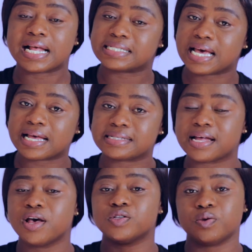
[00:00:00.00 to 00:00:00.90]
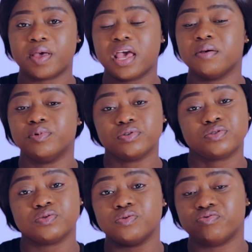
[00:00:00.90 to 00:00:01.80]
the test to be able
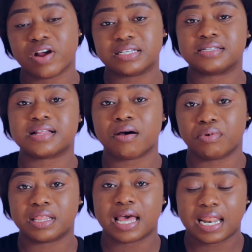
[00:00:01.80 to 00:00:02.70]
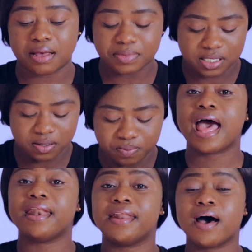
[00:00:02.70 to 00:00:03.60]
to register with the N M C.
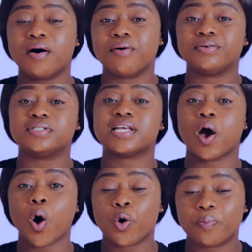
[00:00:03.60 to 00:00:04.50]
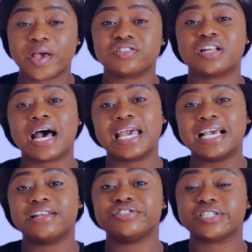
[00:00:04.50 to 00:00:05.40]
And now the occupational
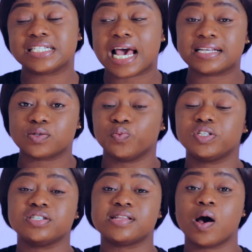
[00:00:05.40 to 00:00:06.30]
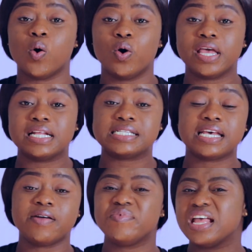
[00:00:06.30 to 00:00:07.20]
English test, which is the O E
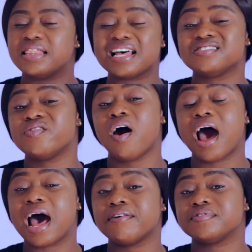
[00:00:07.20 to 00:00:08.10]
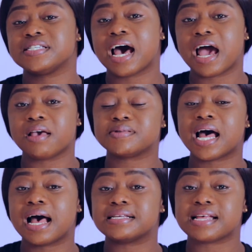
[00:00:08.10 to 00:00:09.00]
T, does not have types
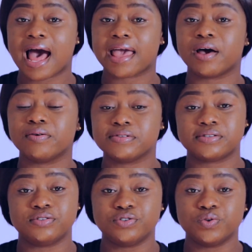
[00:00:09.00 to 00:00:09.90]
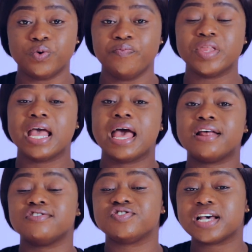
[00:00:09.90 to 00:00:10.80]
as I E L T S do.
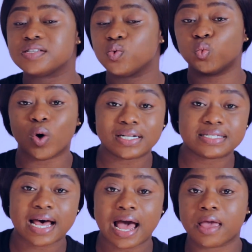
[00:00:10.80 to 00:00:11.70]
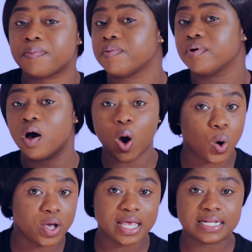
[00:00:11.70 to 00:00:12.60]
It is just one type,
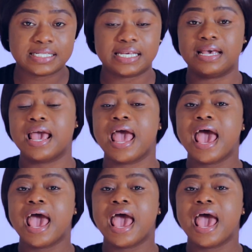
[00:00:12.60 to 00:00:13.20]
O E T.